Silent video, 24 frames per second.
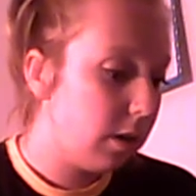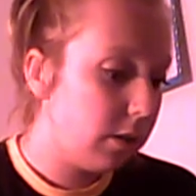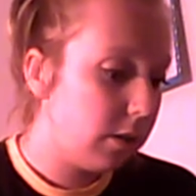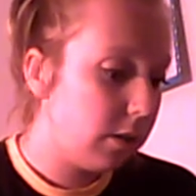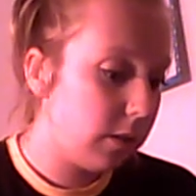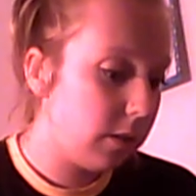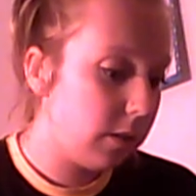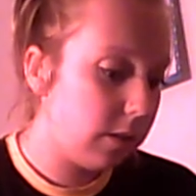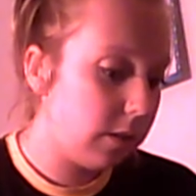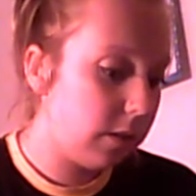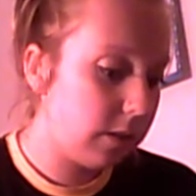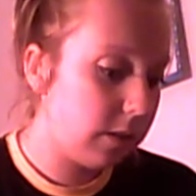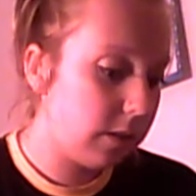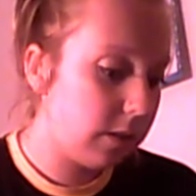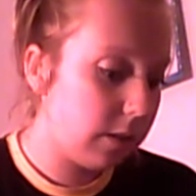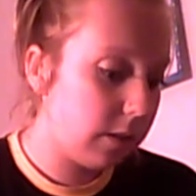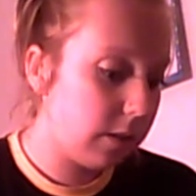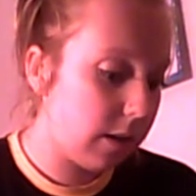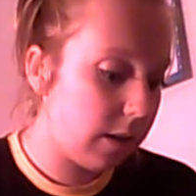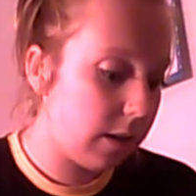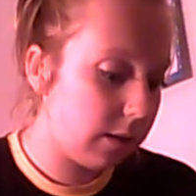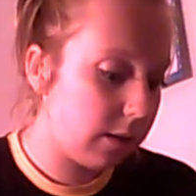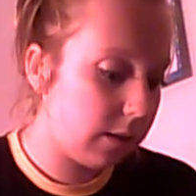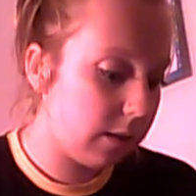So this is the
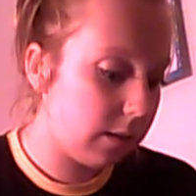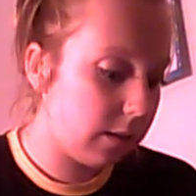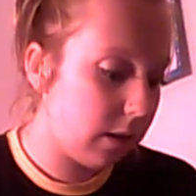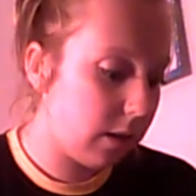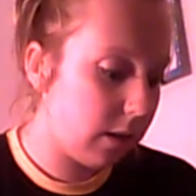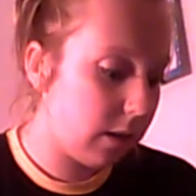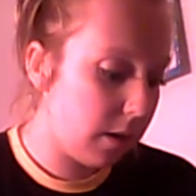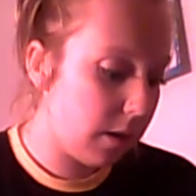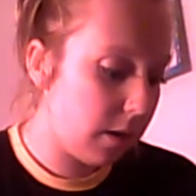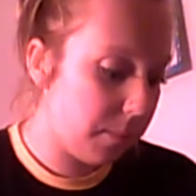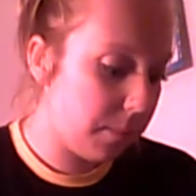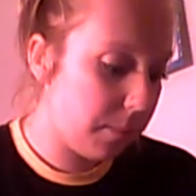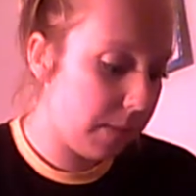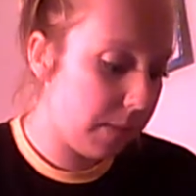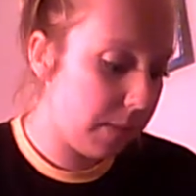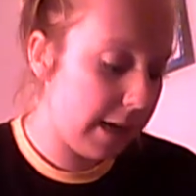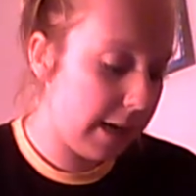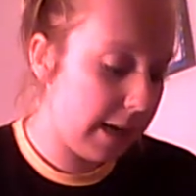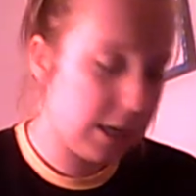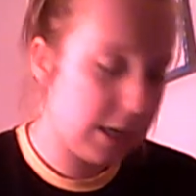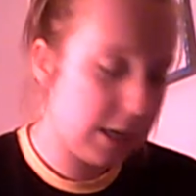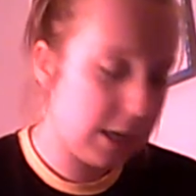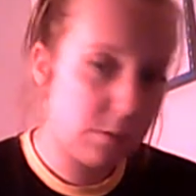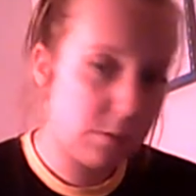last
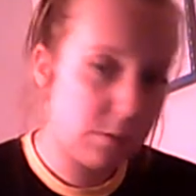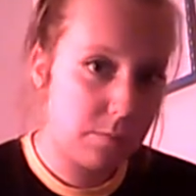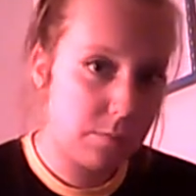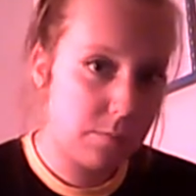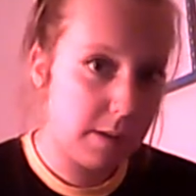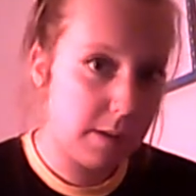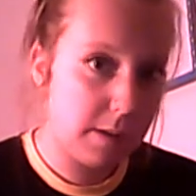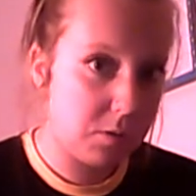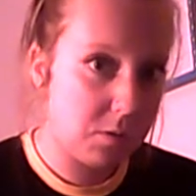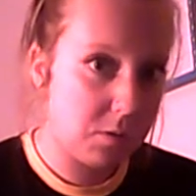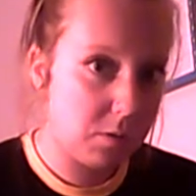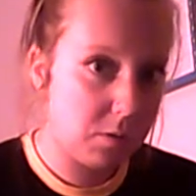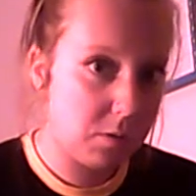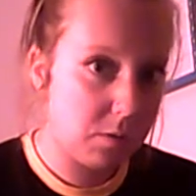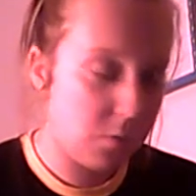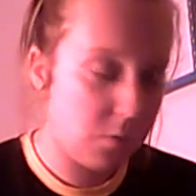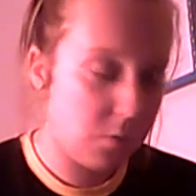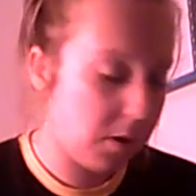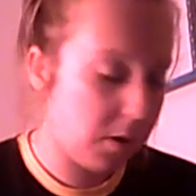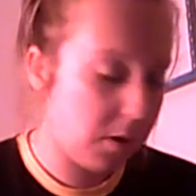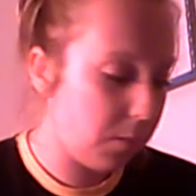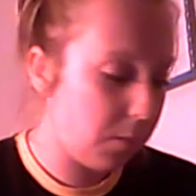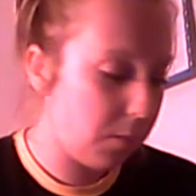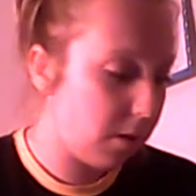page
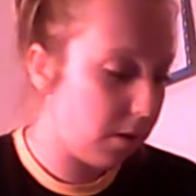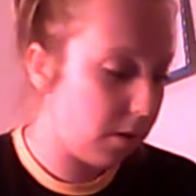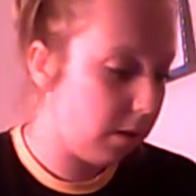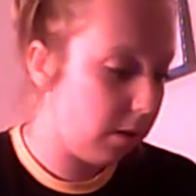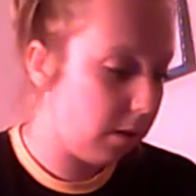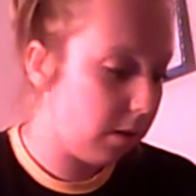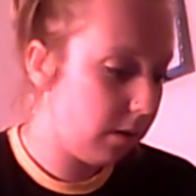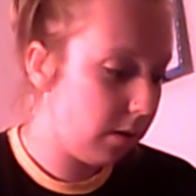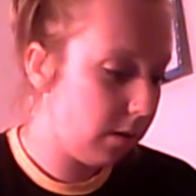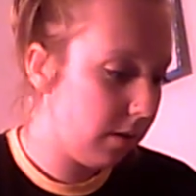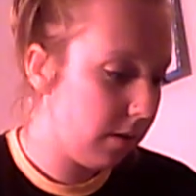141.